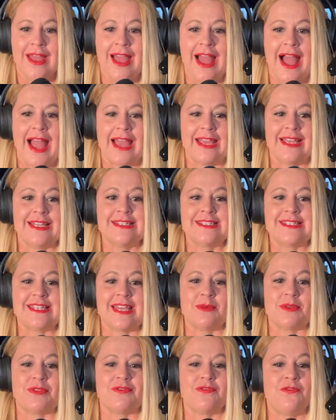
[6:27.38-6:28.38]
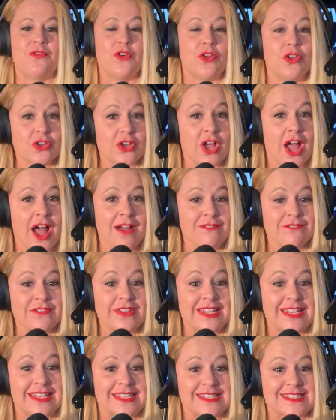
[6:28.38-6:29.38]
I can say with full
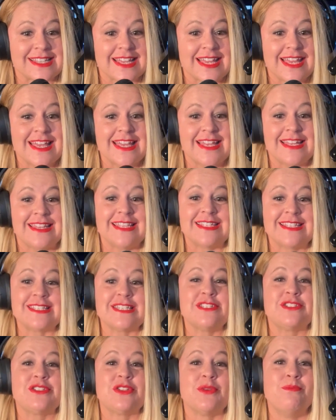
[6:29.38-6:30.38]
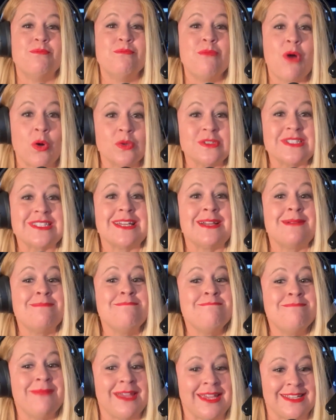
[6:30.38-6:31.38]
confidence, this is the most
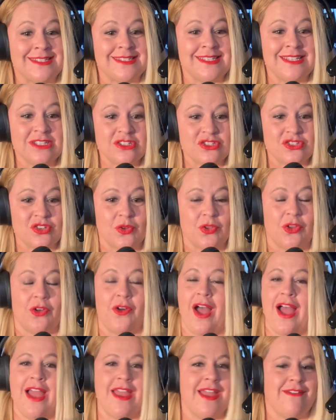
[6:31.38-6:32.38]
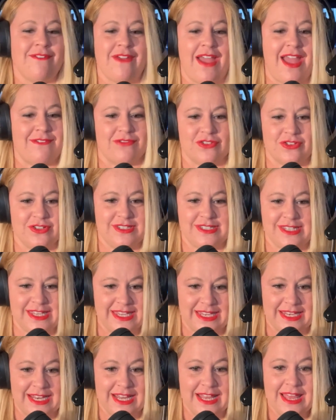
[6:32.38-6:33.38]
amazing solo I have ever
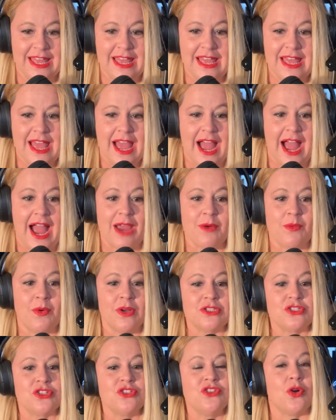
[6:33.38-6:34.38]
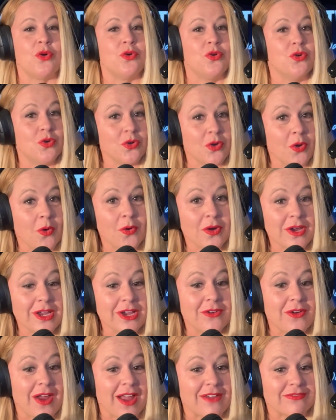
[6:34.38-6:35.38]
seen. I want to know who
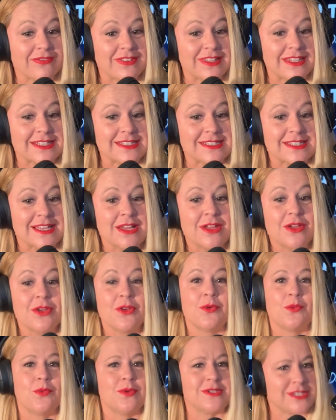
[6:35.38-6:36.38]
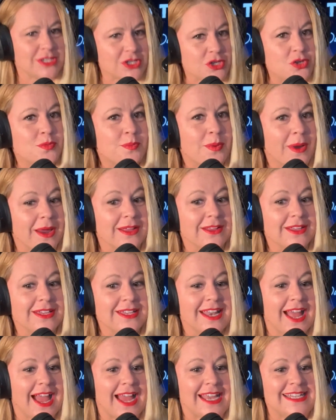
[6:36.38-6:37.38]
choreographed this. Was it you, Braylon?
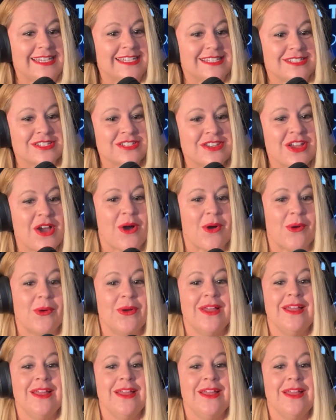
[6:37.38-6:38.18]
I need to know.